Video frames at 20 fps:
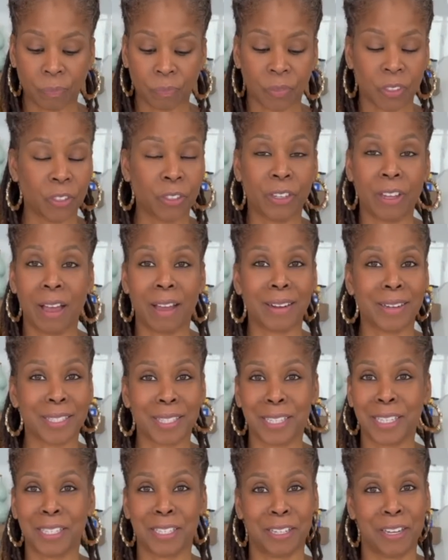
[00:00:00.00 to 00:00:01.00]
you gotta
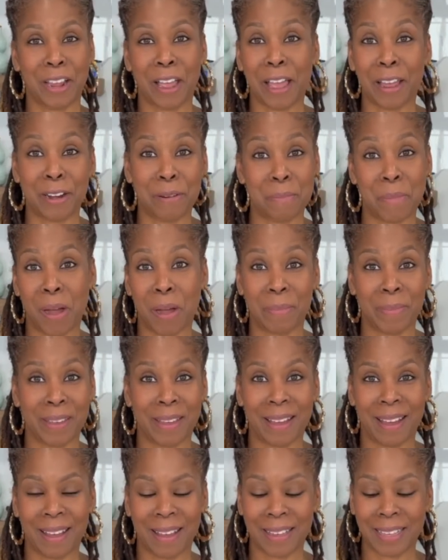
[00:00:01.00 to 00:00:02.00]
season your
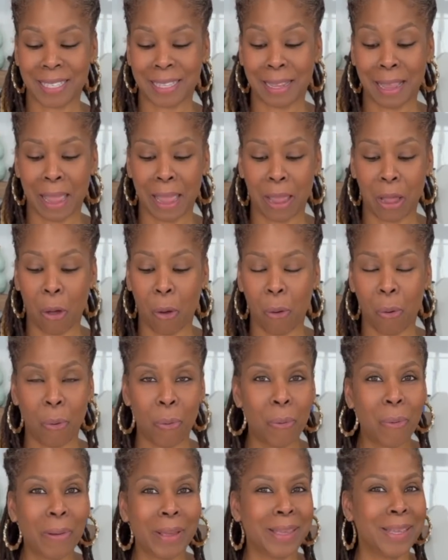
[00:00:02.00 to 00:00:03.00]
edamame, guys. Like,
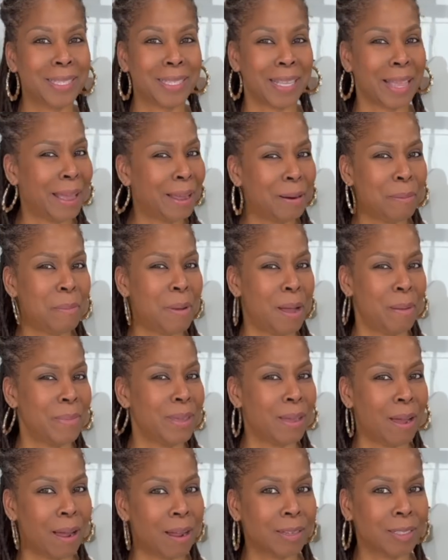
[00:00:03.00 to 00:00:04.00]
who eats
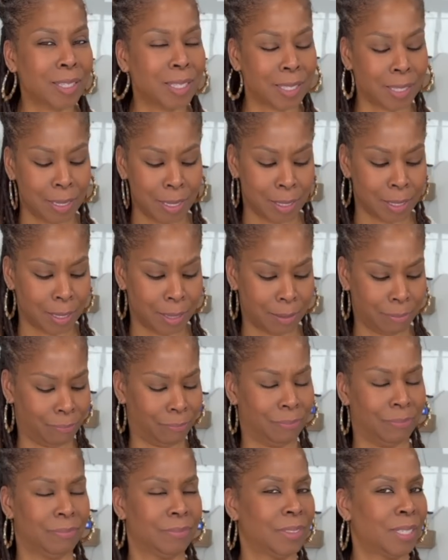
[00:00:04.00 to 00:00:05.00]
edamame
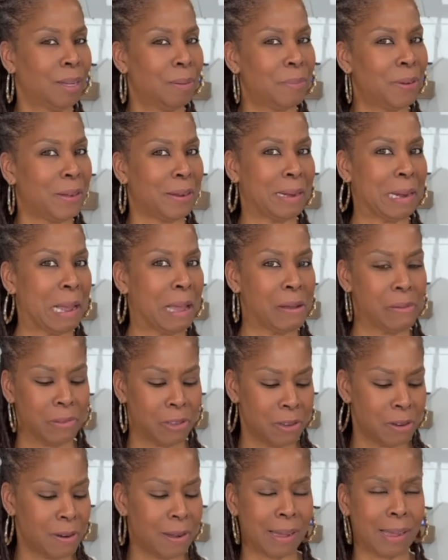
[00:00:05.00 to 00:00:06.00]
unseasoned? Come on now,
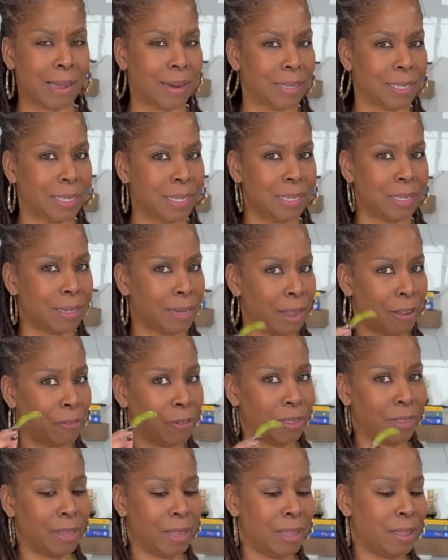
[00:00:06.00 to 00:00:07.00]
you know I gotta season
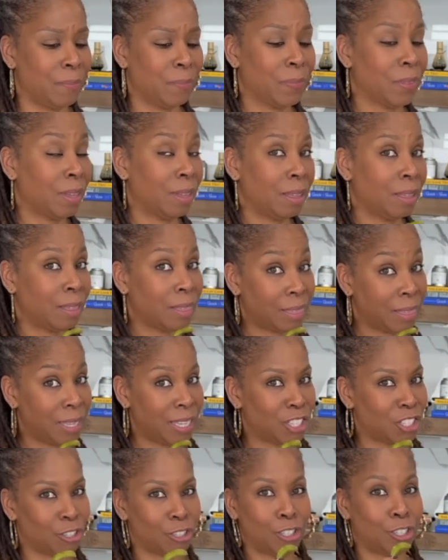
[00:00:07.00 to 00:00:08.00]
everything.
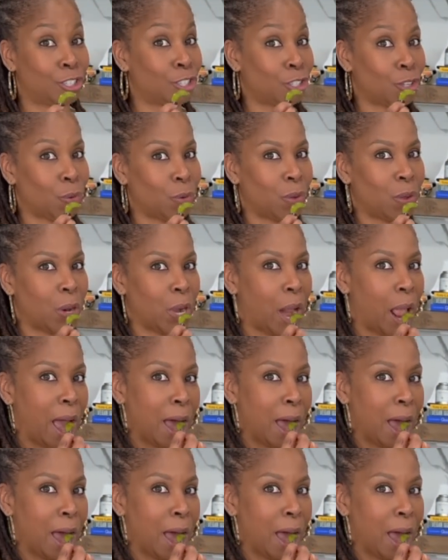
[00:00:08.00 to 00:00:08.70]
These are so good.